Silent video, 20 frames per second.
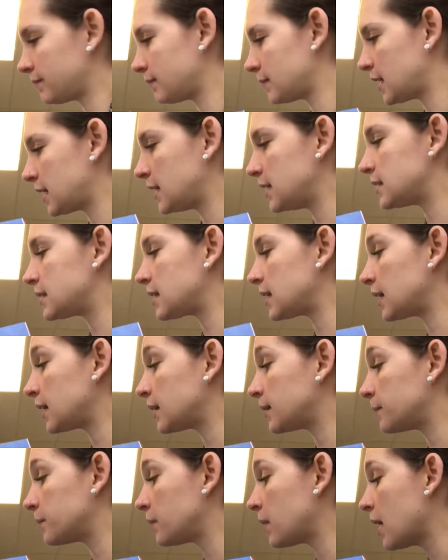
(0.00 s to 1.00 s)
He's
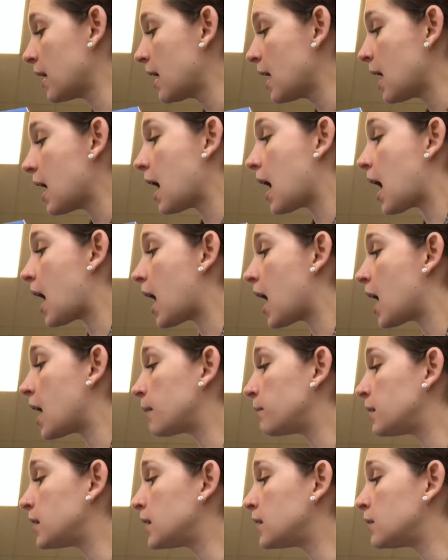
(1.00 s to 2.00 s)
singing,
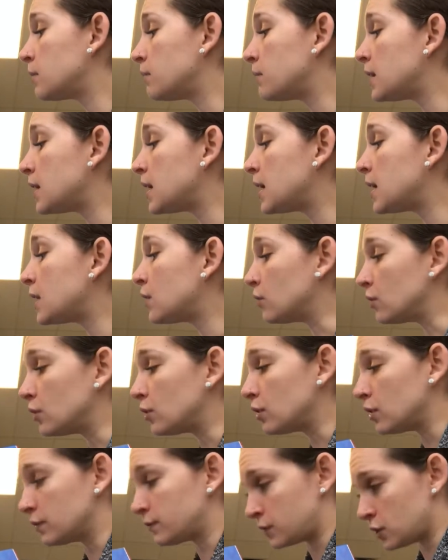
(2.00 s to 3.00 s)
I'm in the
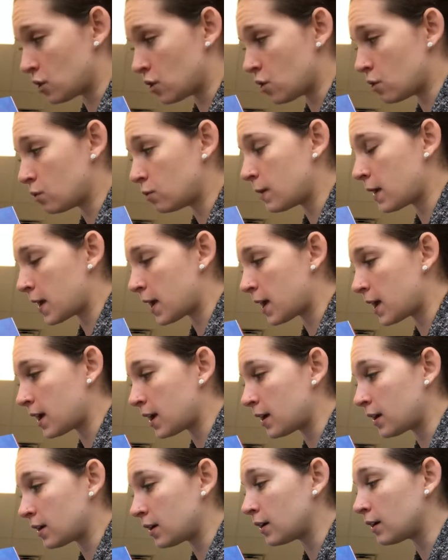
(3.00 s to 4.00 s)
middle of
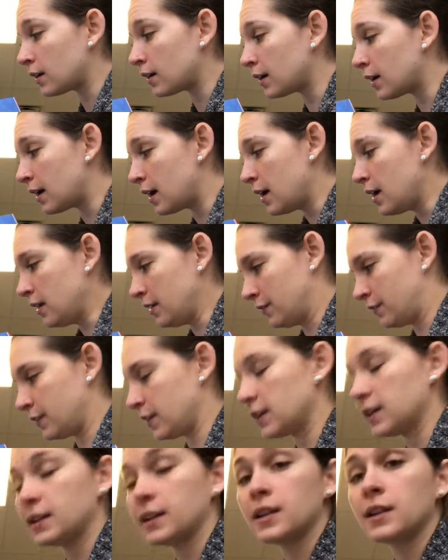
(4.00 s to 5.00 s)
nowhere, feeling